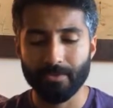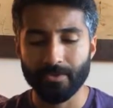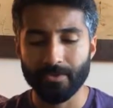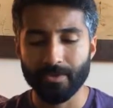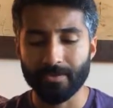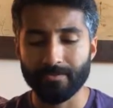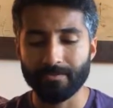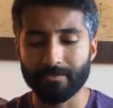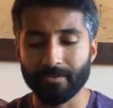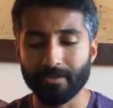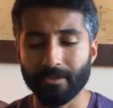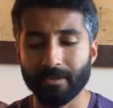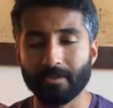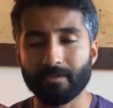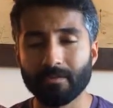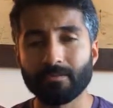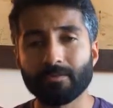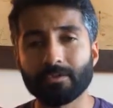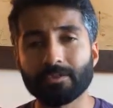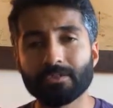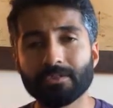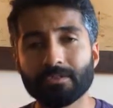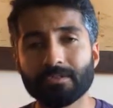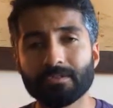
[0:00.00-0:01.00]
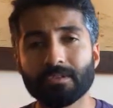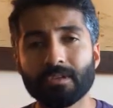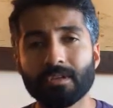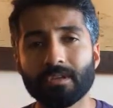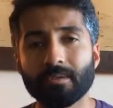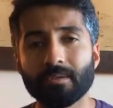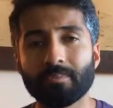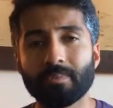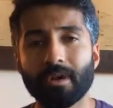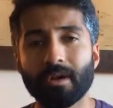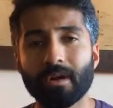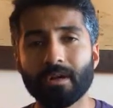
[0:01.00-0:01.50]
And I feel like if we just
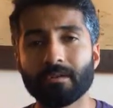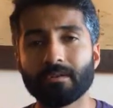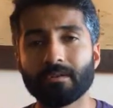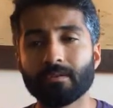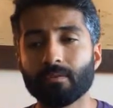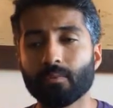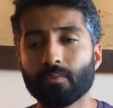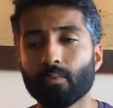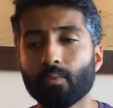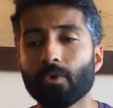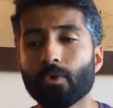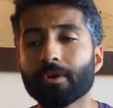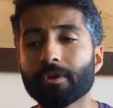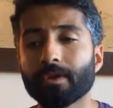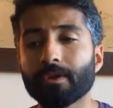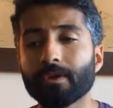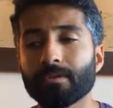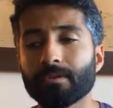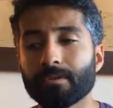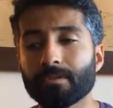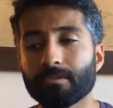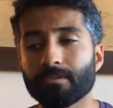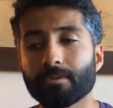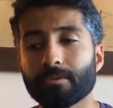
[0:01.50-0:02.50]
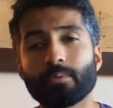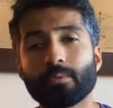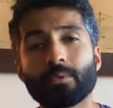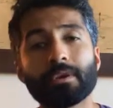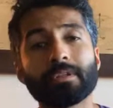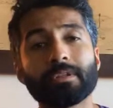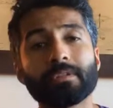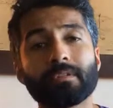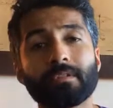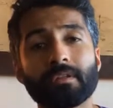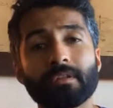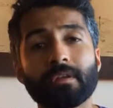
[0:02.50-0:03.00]
keep on working through
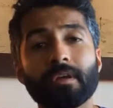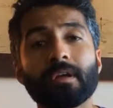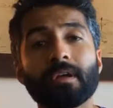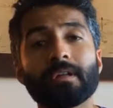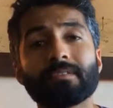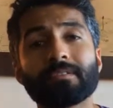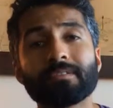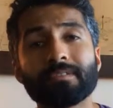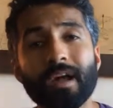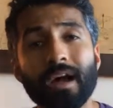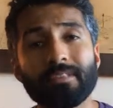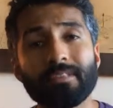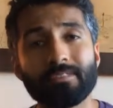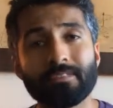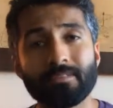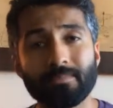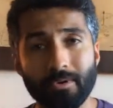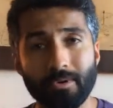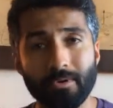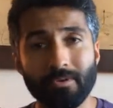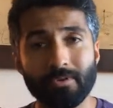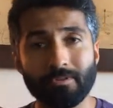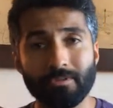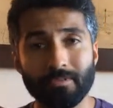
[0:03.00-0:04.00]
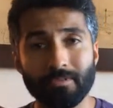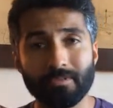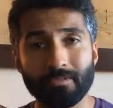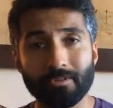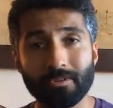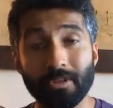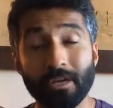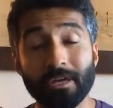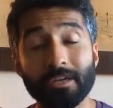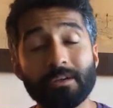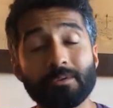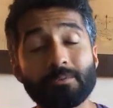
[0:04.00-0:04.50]
what it's not supposed to
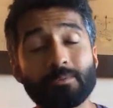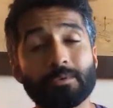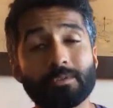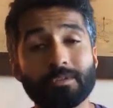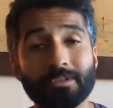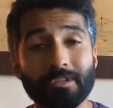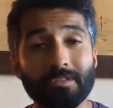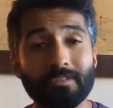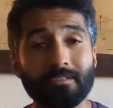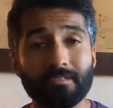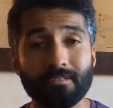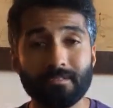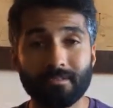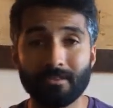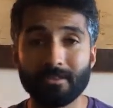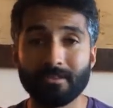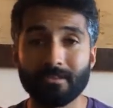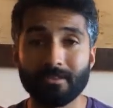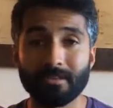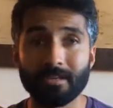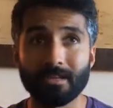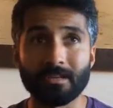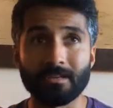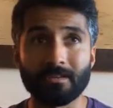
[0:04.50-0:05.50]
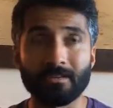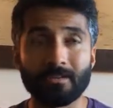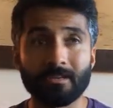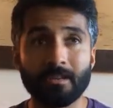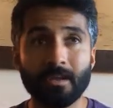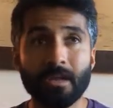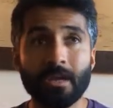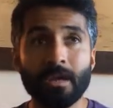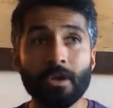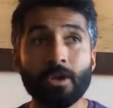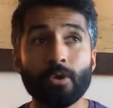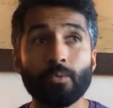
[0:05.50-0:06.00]
feel like and releasing these things,
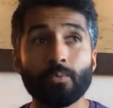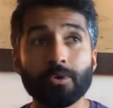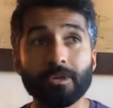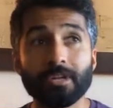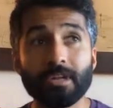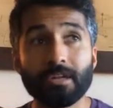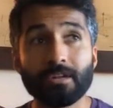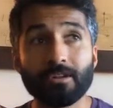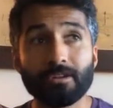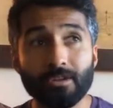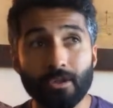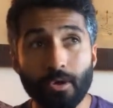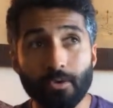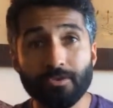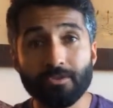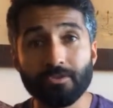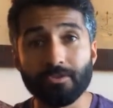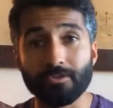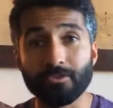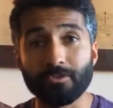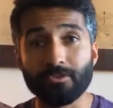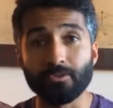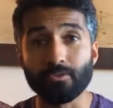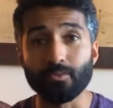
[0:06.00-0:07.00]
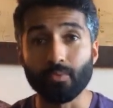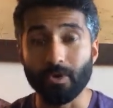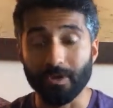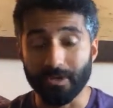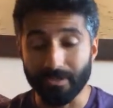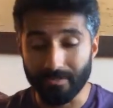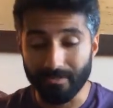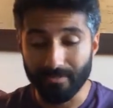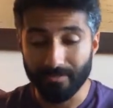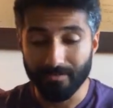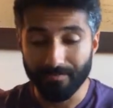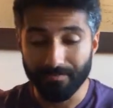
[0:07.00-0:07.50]
we get closer to what
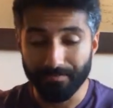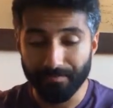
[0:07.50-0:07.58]
it